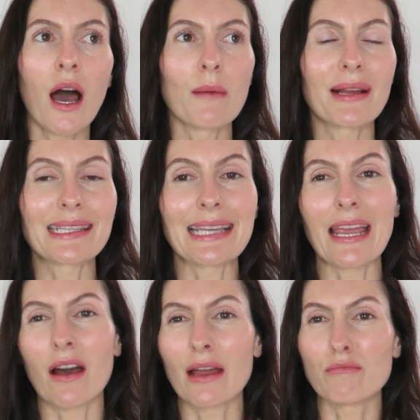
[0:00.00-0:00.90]
I must
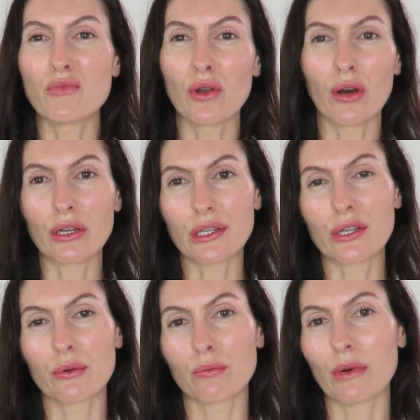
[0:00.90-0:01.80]
say I'm
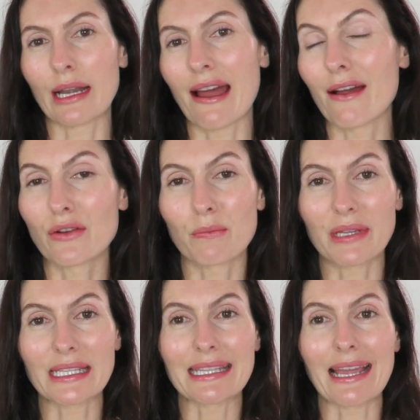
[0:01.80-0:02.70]
not
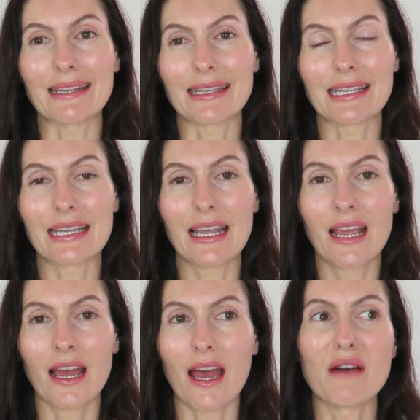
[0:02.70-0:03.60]
100%
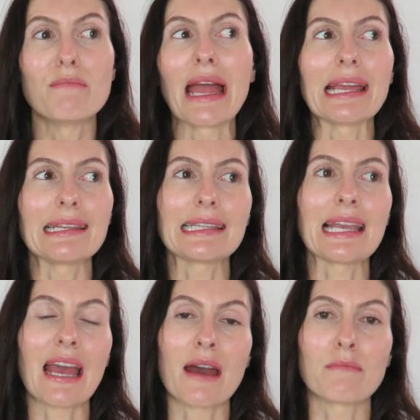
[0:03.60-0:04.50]

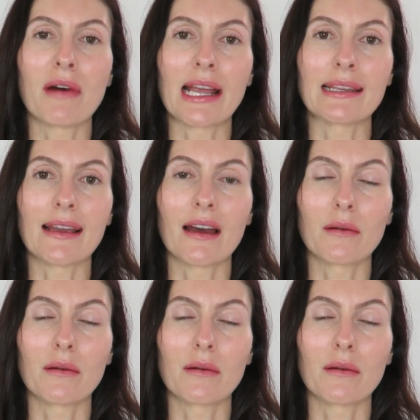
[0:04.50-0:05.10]
amazing at my